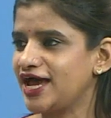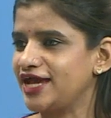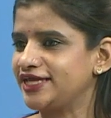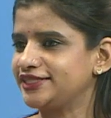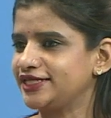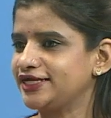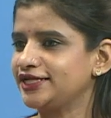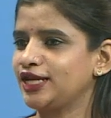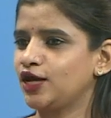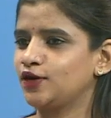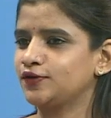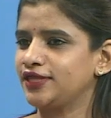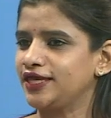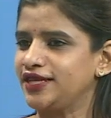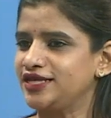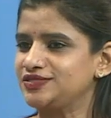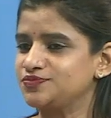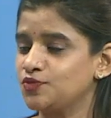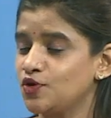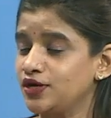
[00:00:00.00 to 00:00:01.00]
I think now
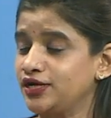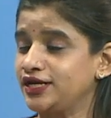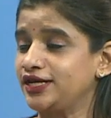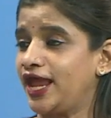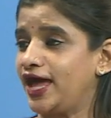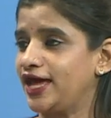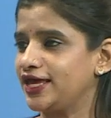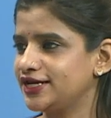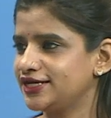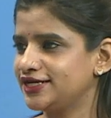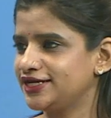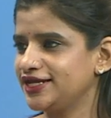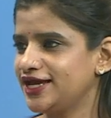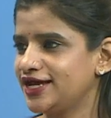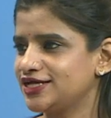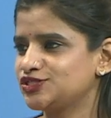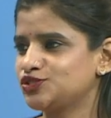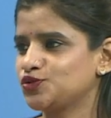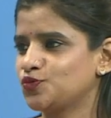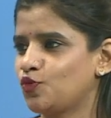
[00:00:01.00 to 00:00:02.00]
there is more clarity
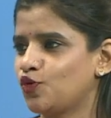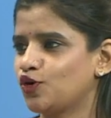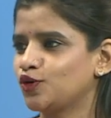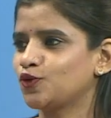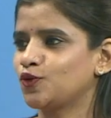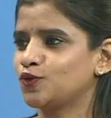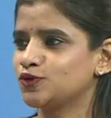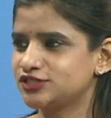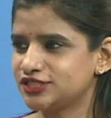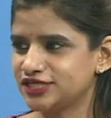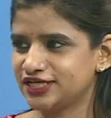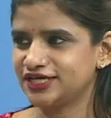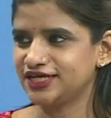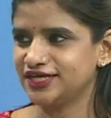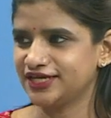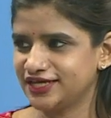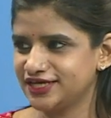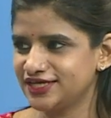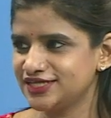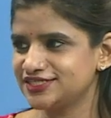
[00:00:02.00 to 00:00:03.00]
as to what
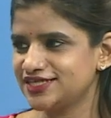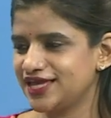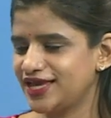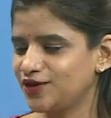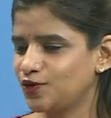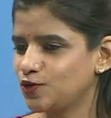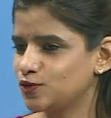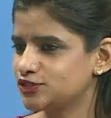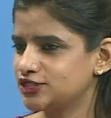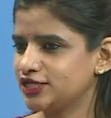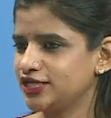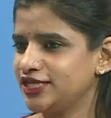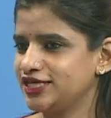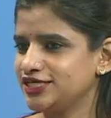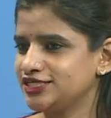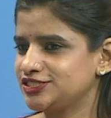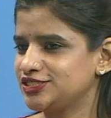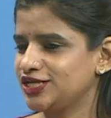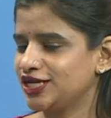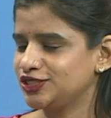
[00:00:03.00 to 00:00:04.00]
OCD is, and OCD
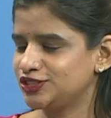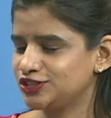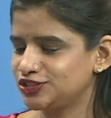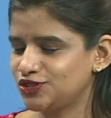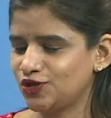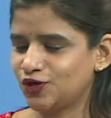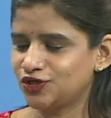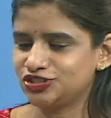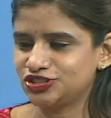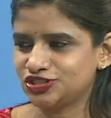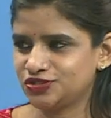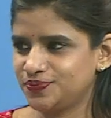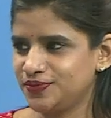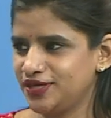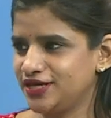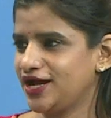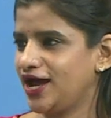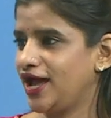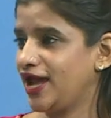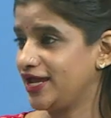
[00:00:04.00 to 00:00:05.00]
is not just
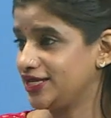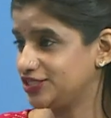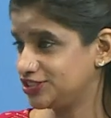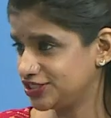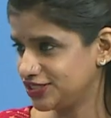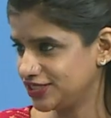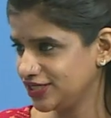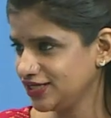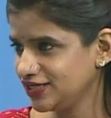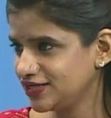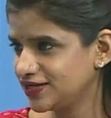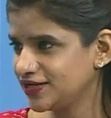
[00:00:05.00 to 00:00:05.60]
being hygienic,